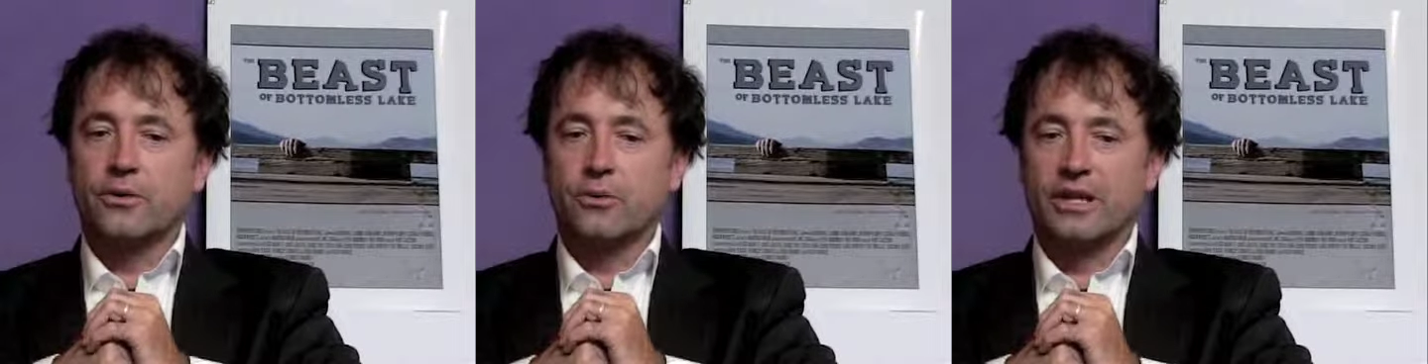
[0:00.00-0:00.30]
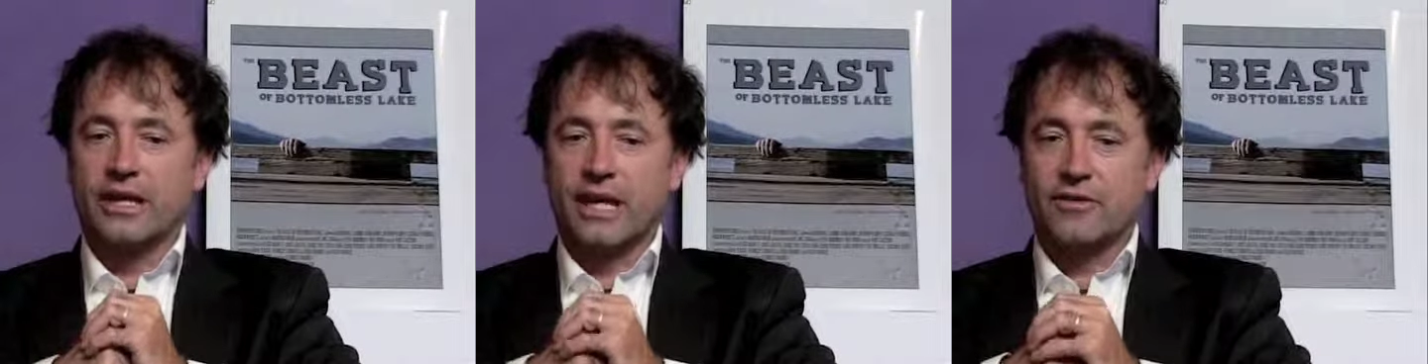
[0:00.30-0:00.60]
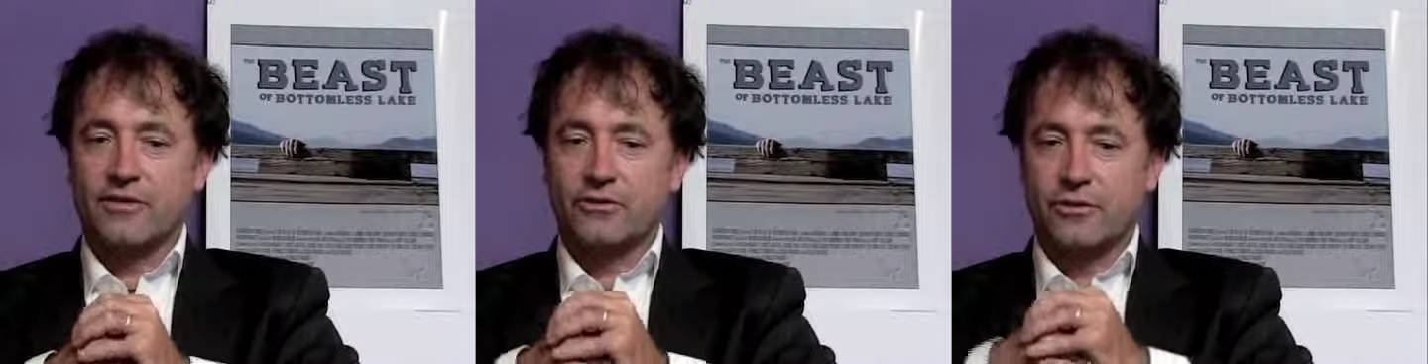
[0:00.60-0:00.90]
Really gave
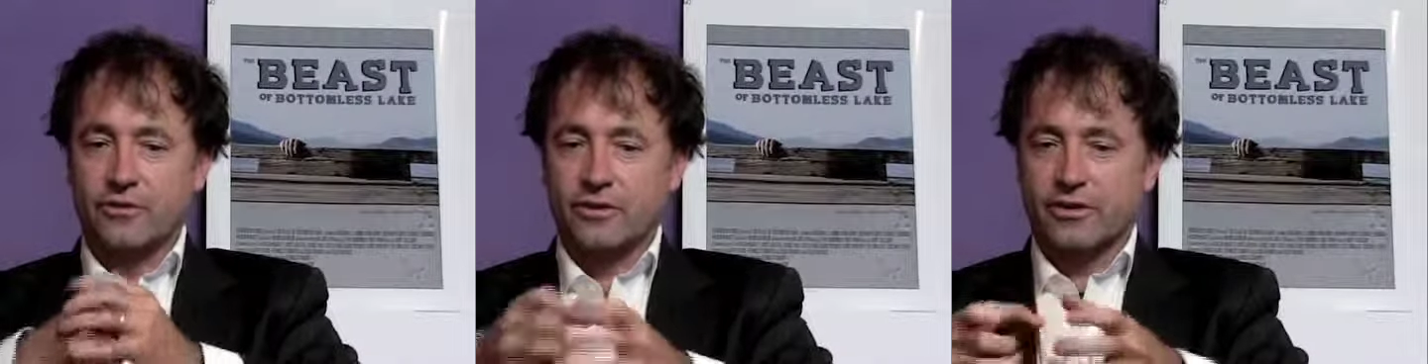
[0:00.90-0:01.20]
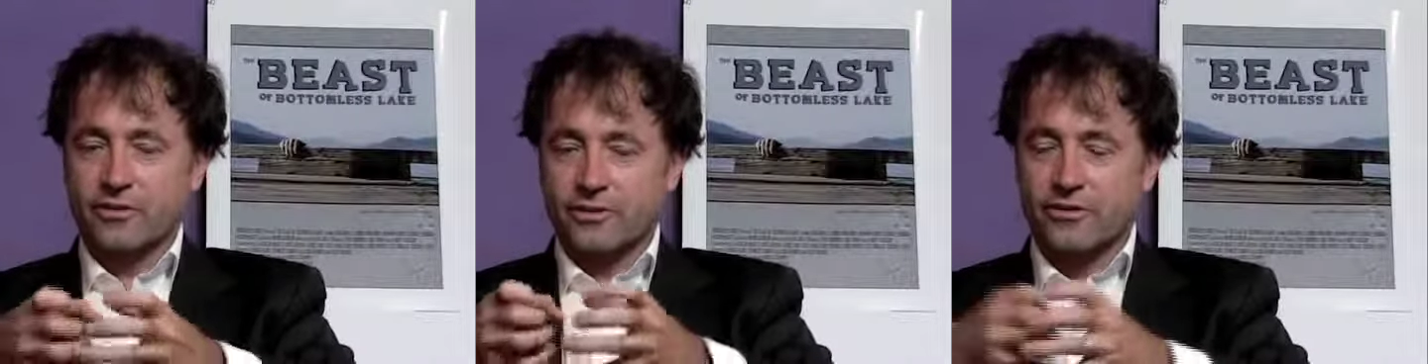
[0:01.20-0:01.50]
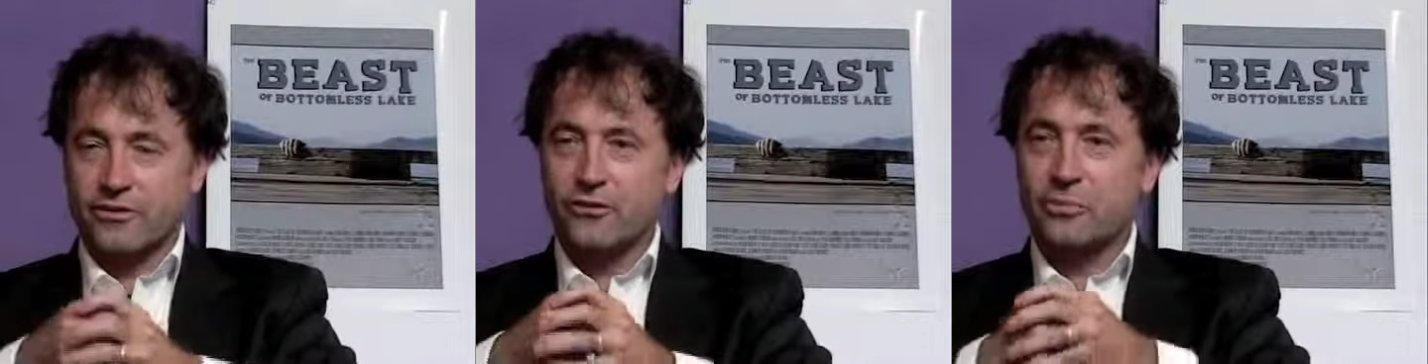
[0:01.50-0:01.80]
it the sort of
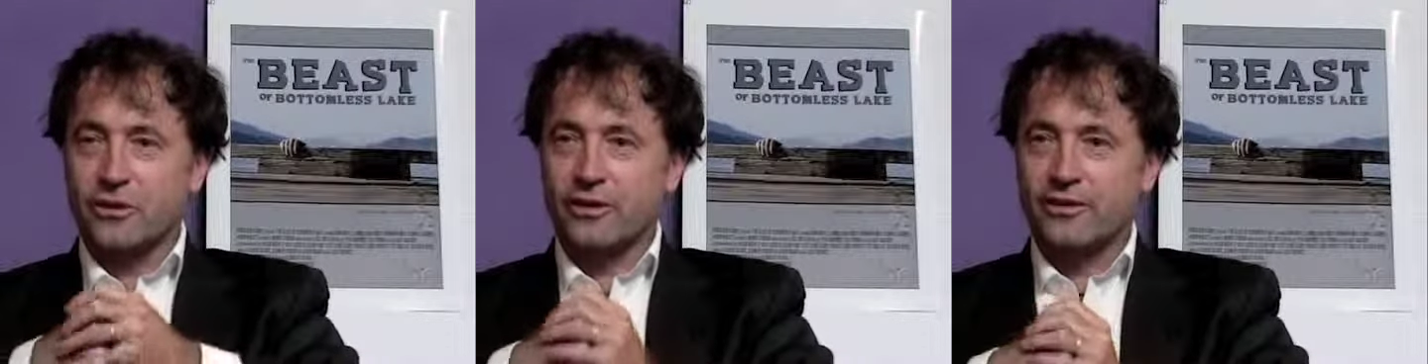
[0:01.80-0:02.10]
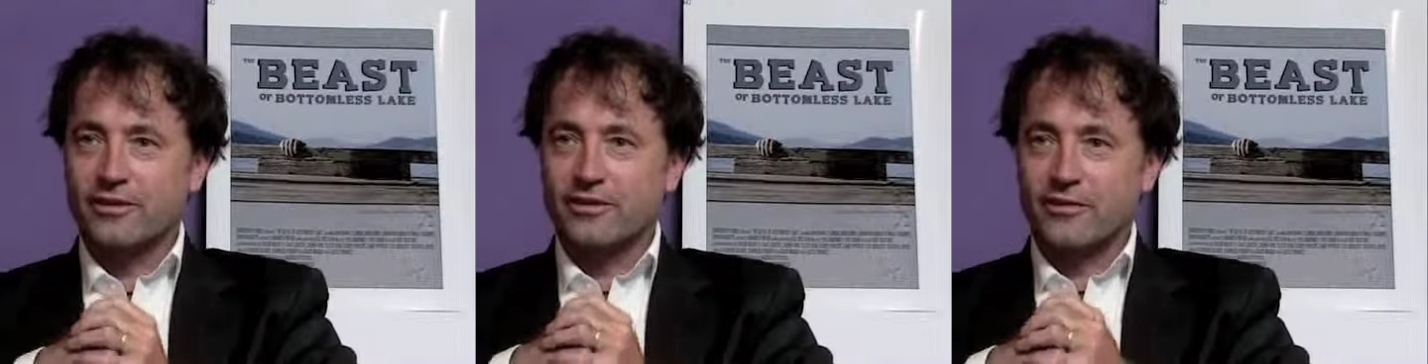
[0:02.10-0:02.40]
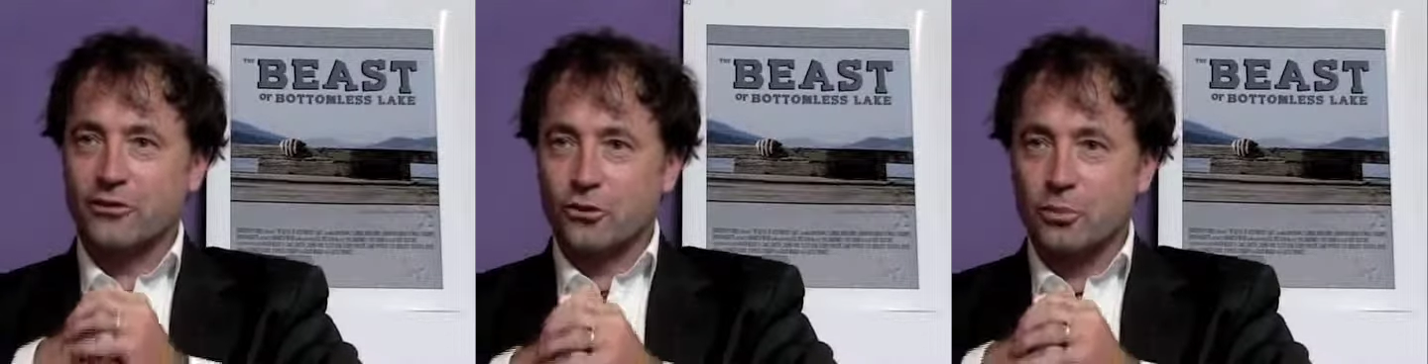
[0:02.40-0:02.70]
the spirit,
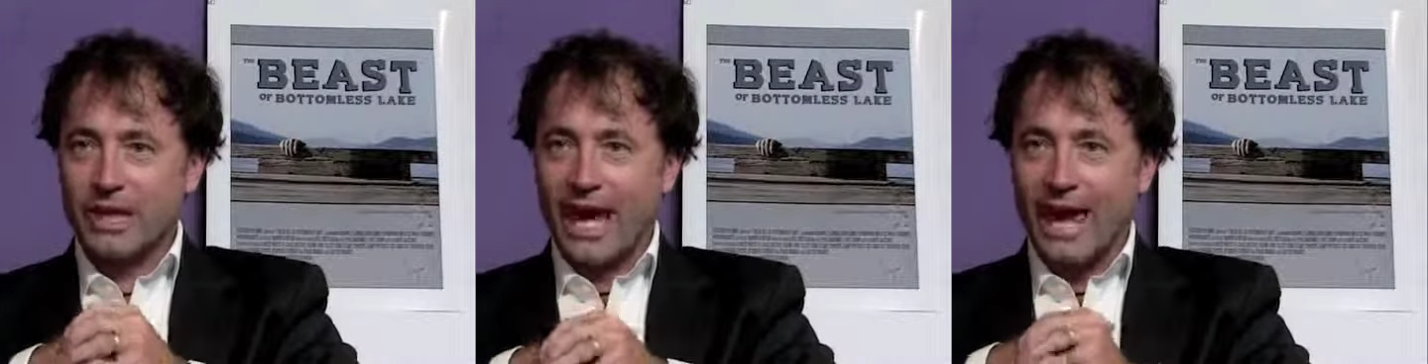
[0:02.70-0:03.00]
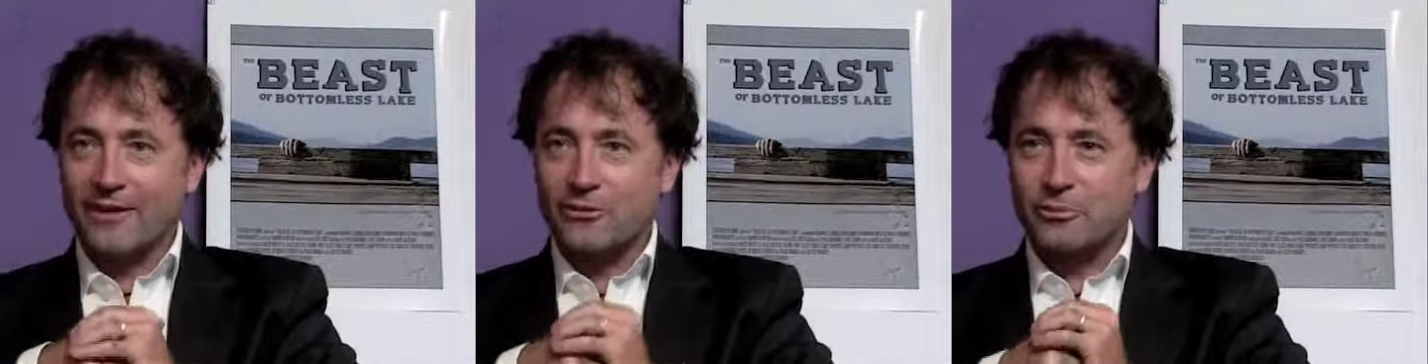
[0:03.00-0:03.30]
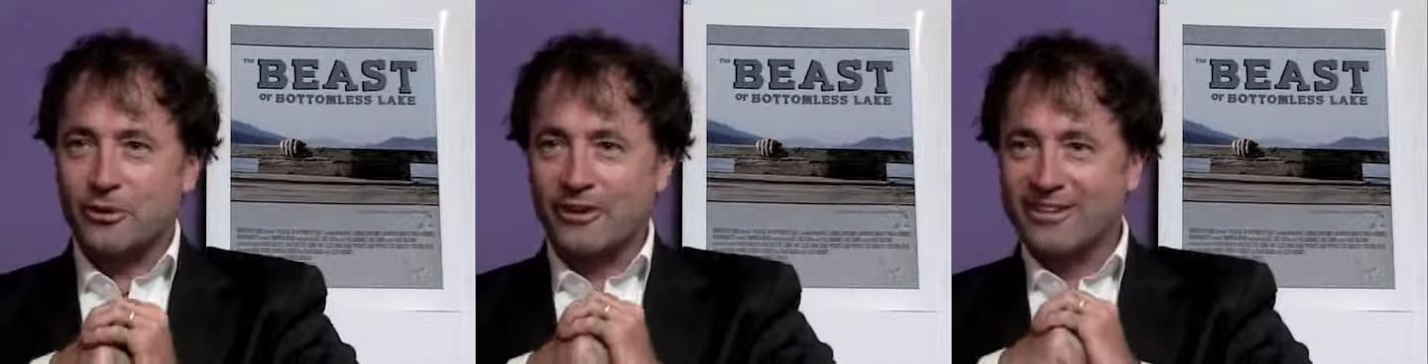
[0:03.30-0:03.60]
the Scooby Gang
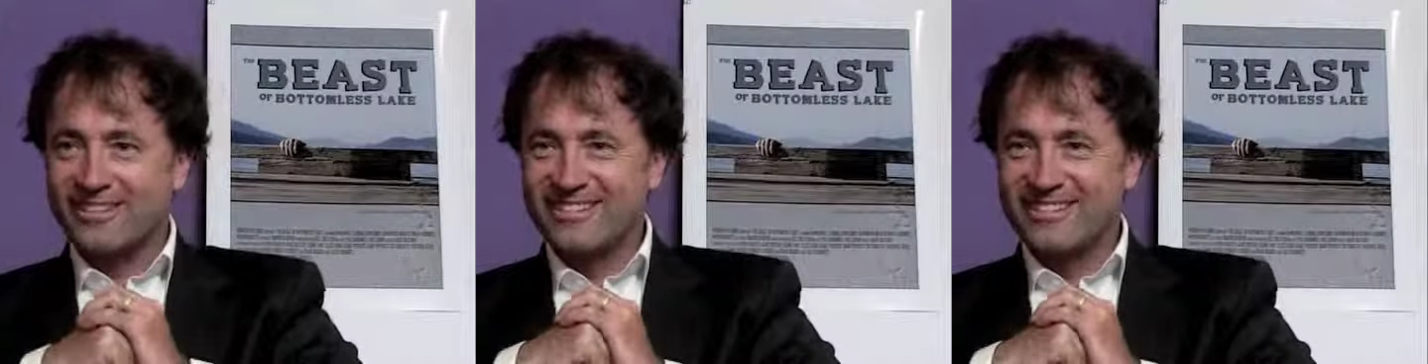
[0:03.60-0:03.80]
spirit.